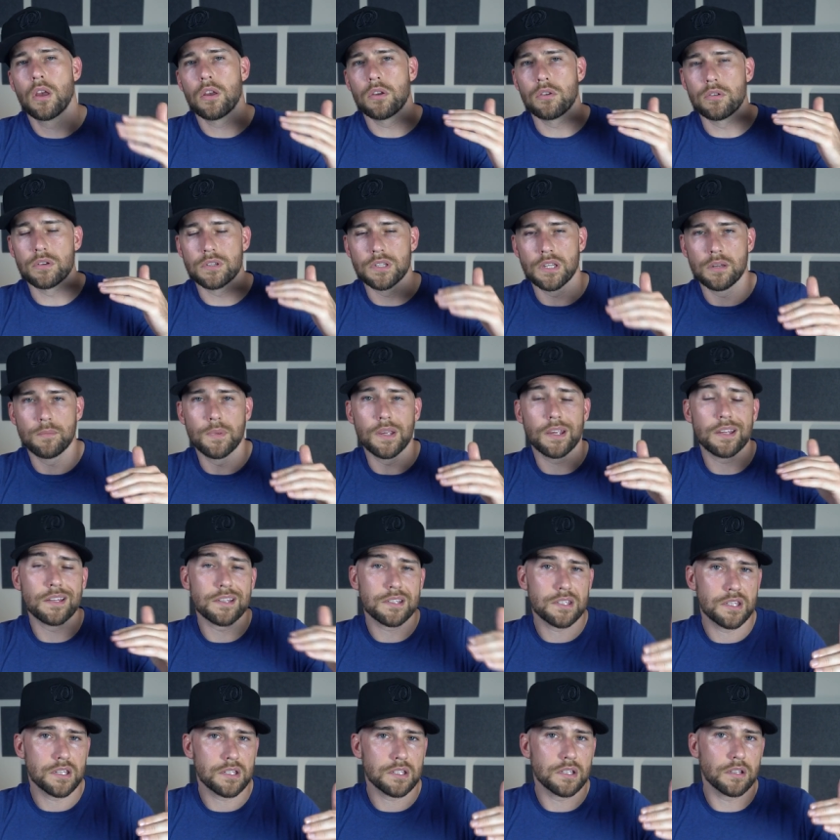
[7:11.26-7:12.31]
You just need to be
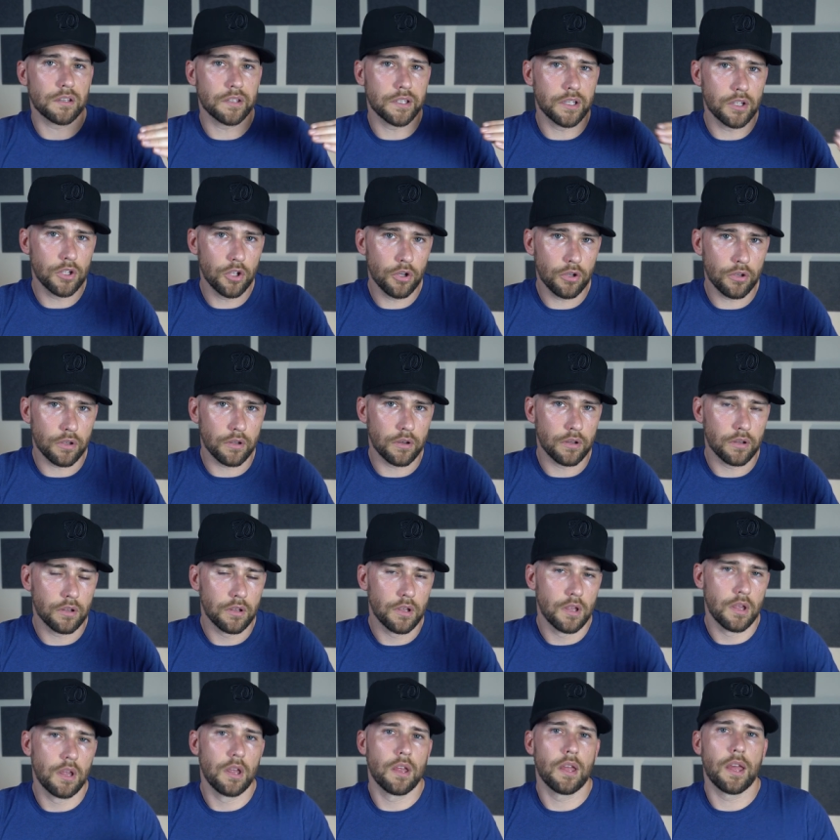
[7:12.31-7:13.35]
consistently good.
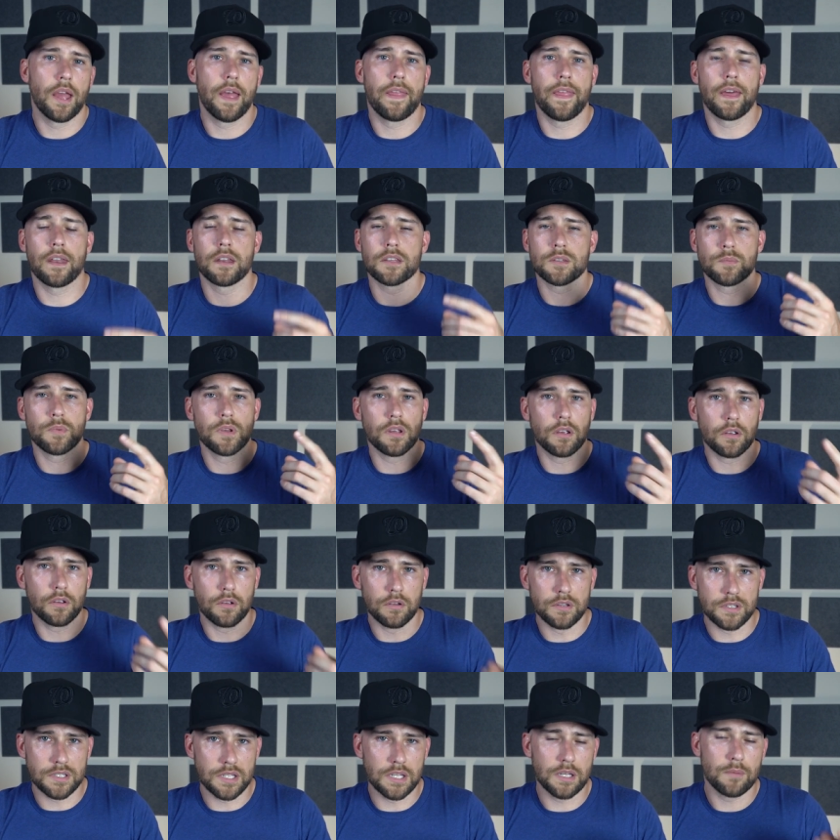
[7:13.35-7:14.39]
And that is being a
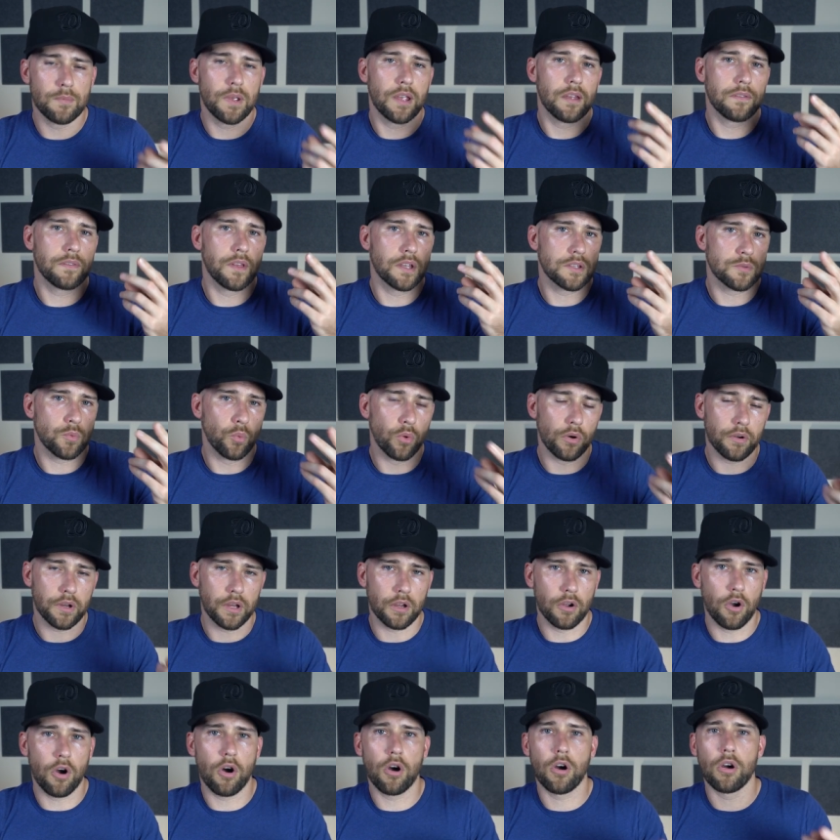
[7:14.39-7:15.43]
good teammate, that's
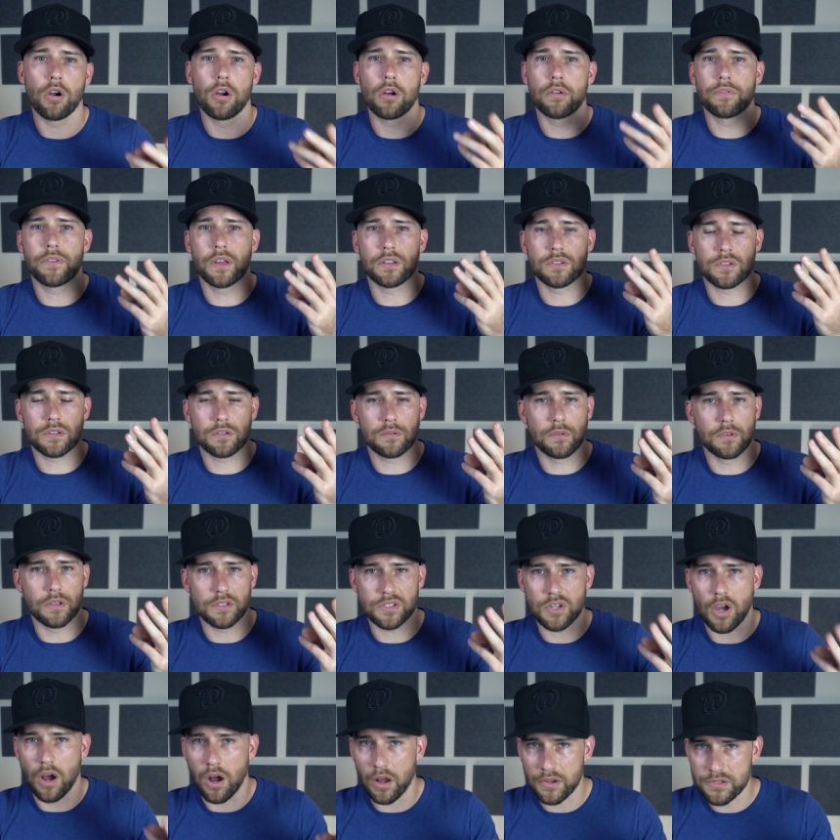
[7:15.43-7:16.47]
working hard, that's
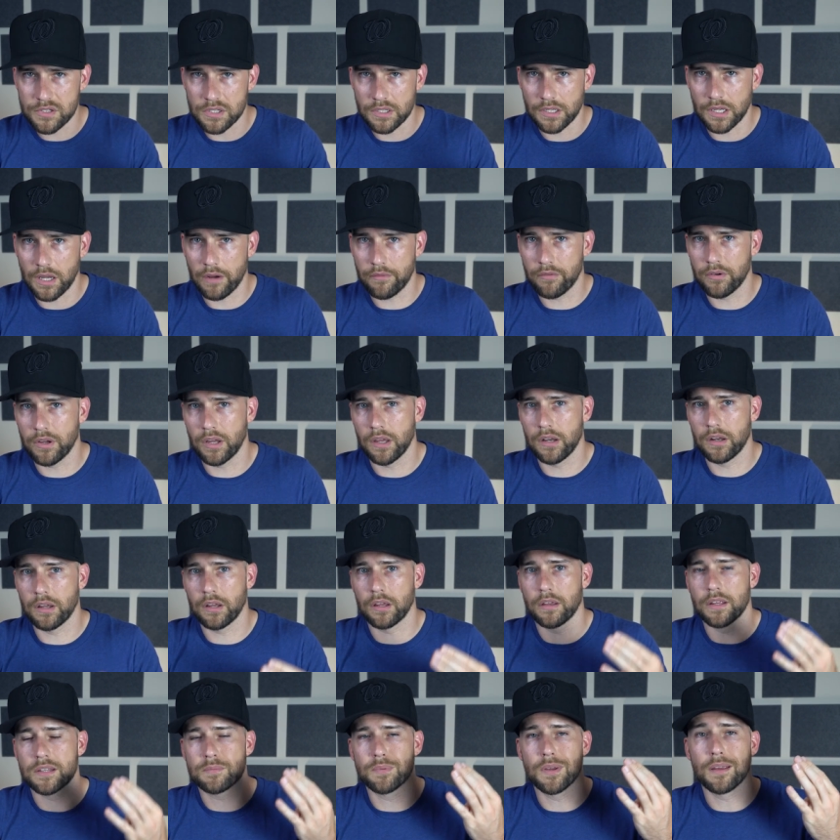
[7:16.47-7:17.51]
that's hustling every
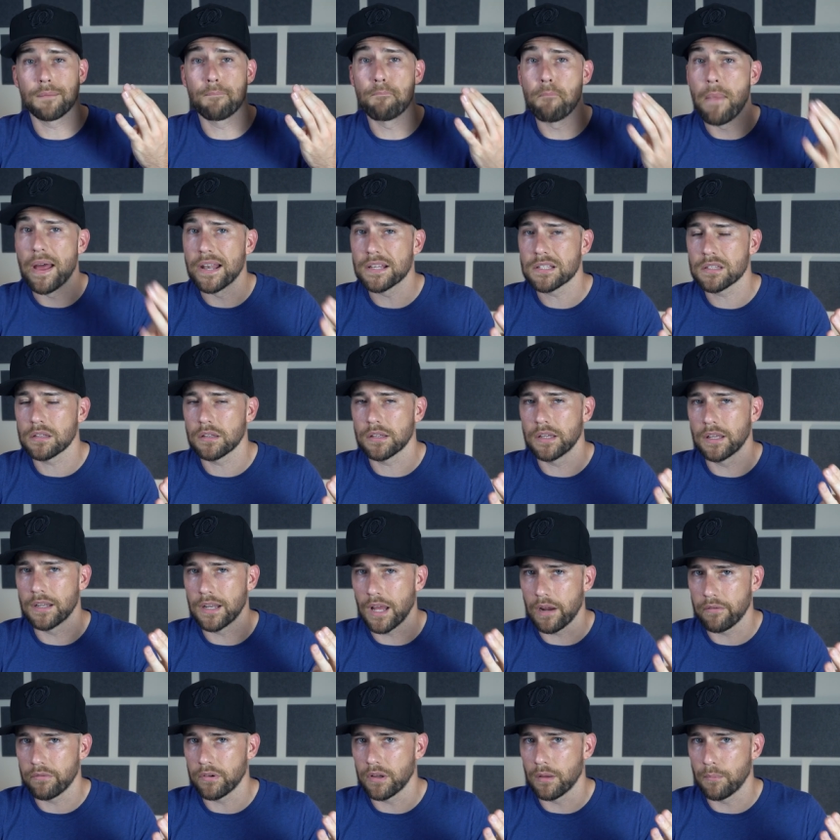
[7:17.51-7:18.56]
inning, it's being mentally in
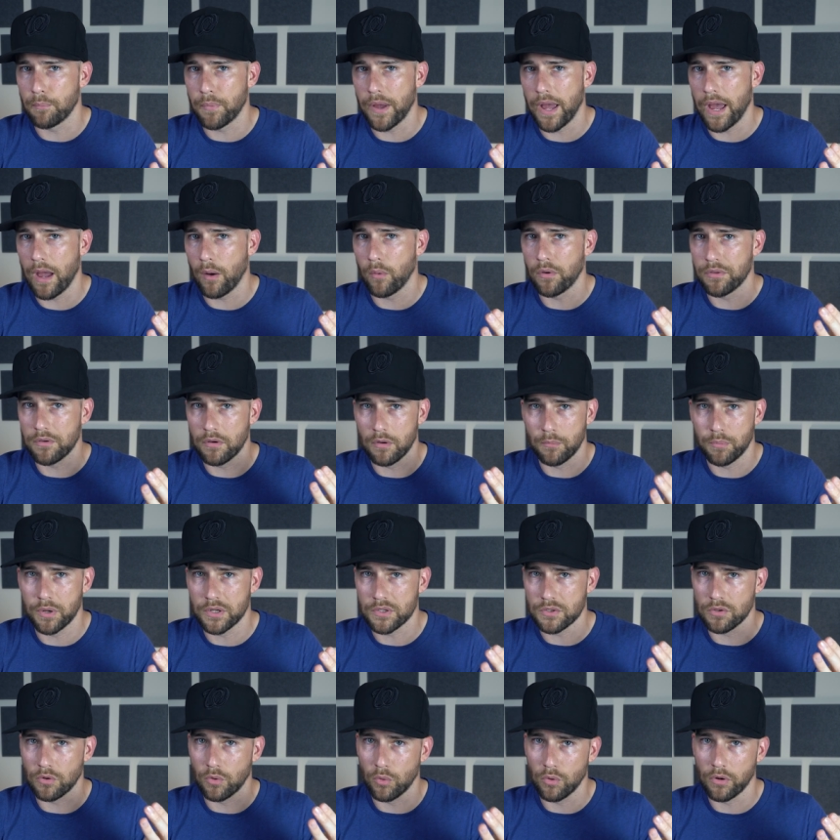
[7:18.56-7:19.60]
every at bat whether you're a
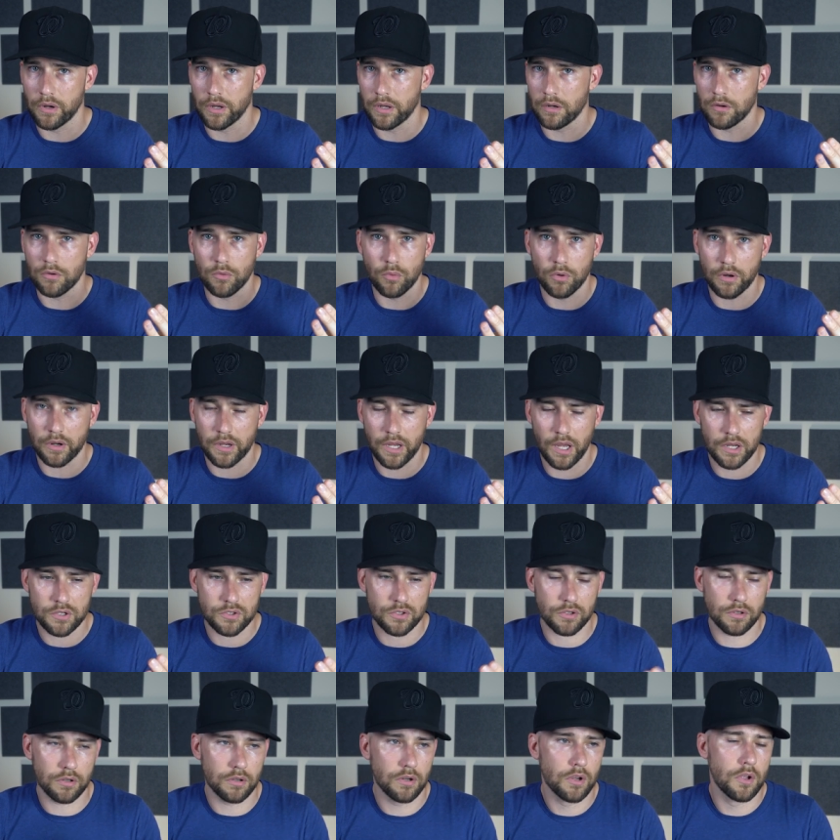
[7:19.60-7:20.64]
pitcher or a hitter or a
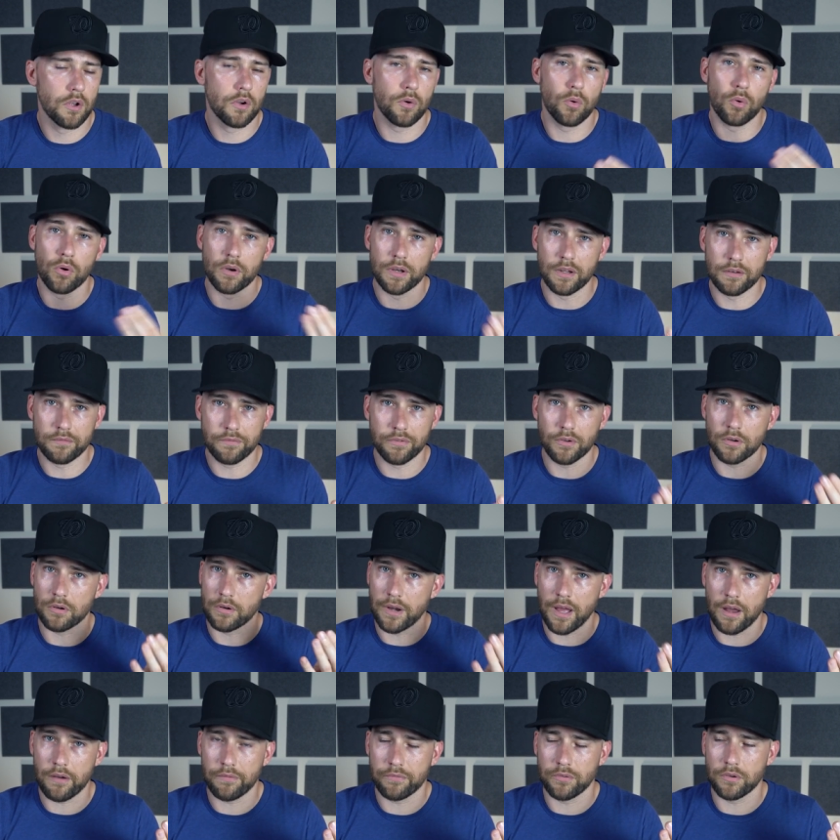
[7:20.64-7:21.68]
catcher or an infielder or
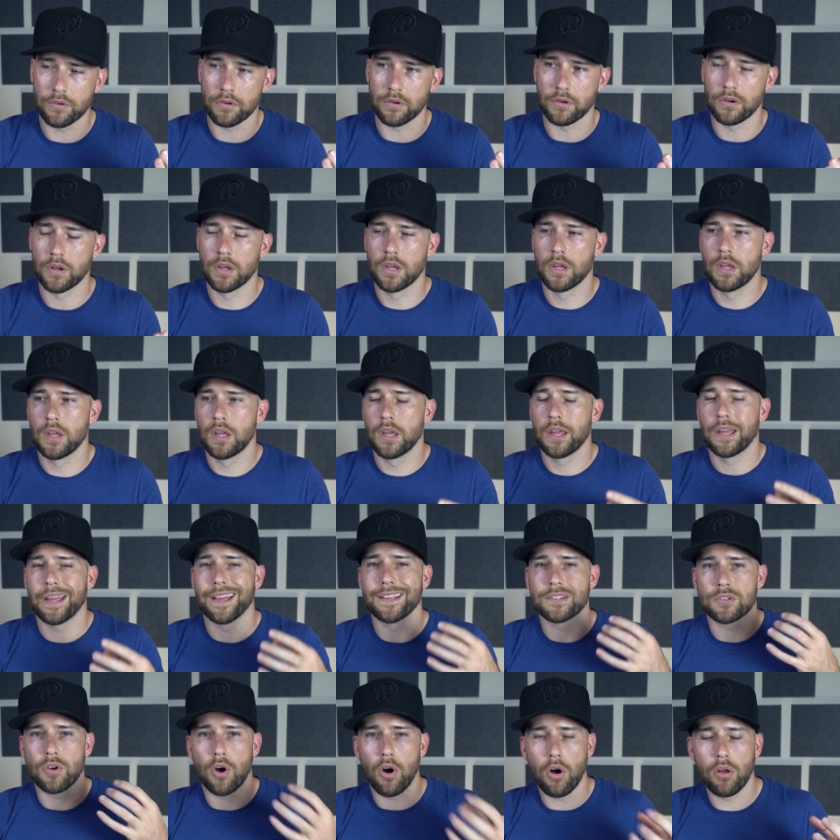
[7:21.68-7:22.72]
an outfielder.
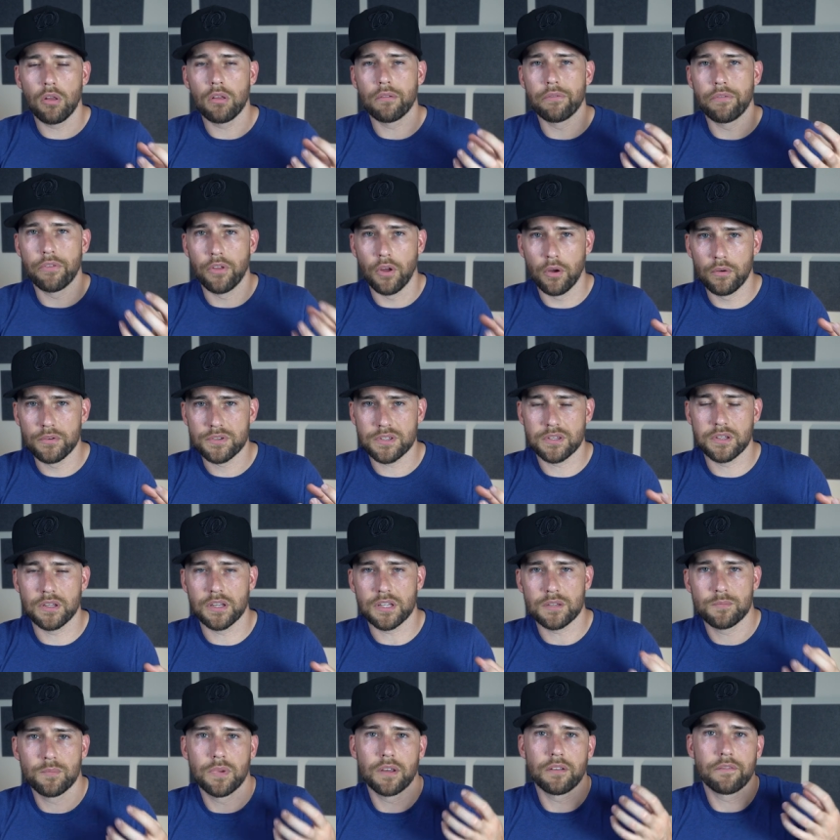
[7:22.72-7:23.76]
It's all of those
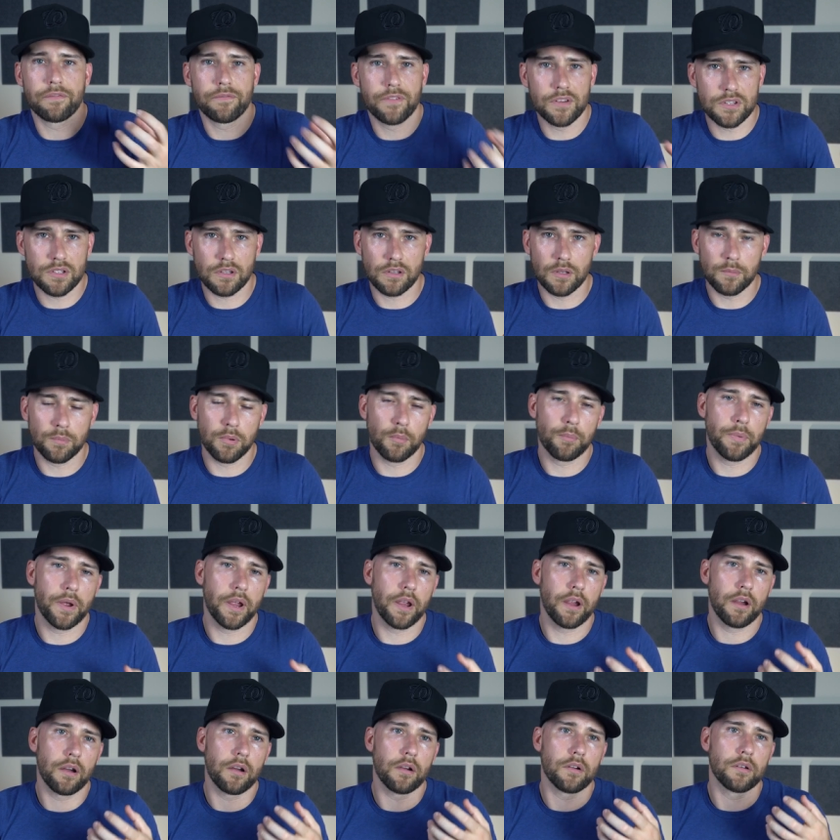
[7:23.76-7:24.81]
things, being physically
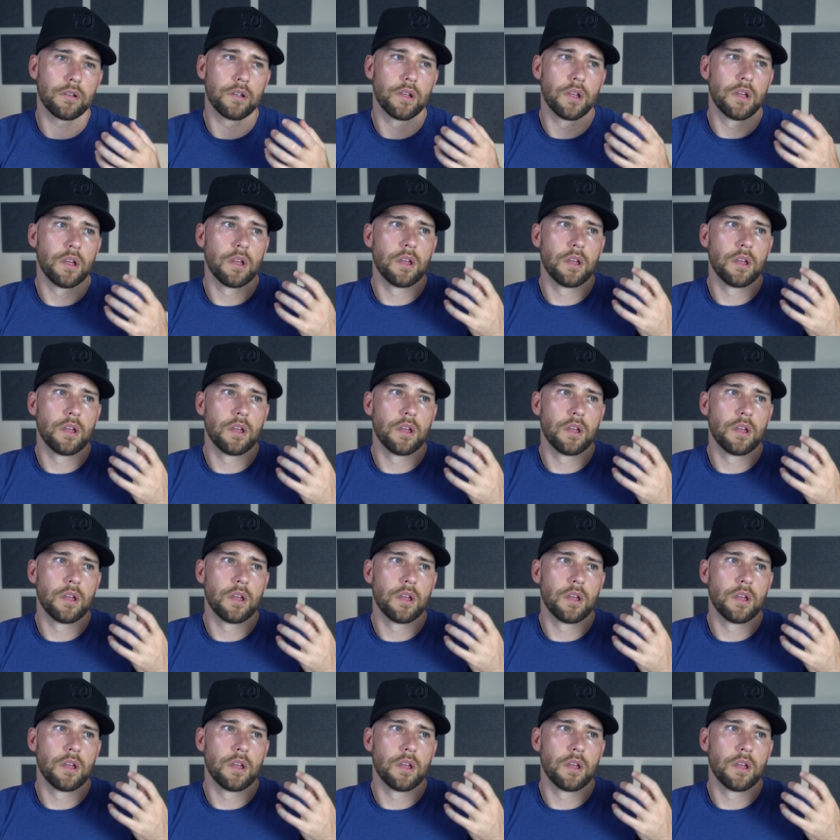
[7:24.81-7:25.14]
prepared,